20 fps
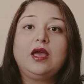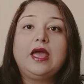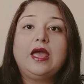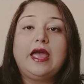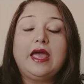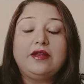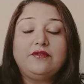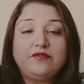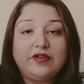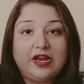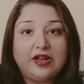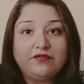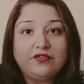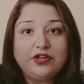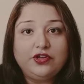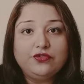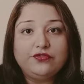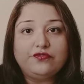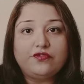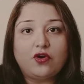And whenever
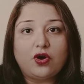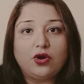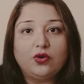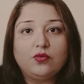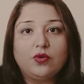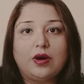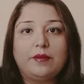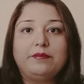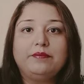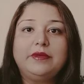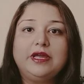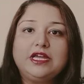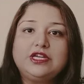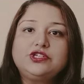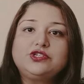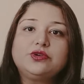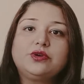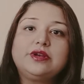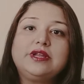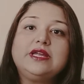you follow up, make
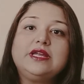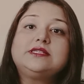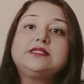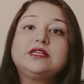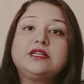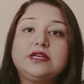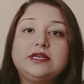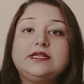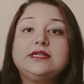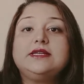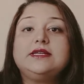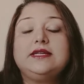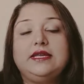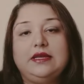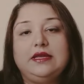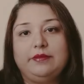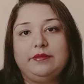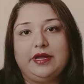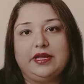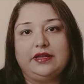sure it's a written
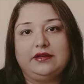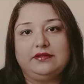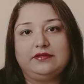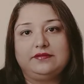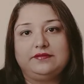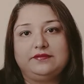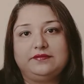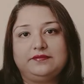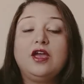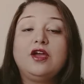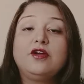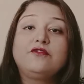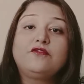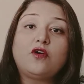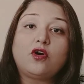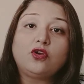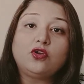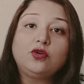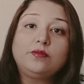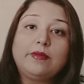email,
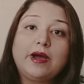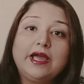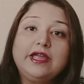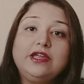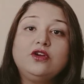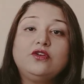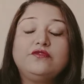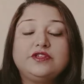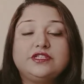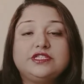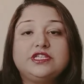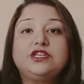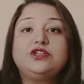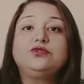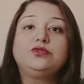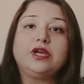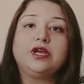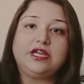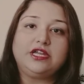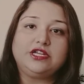followed by your visit to
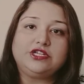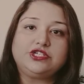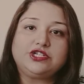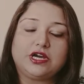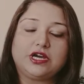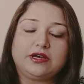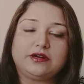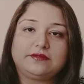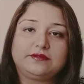the HR.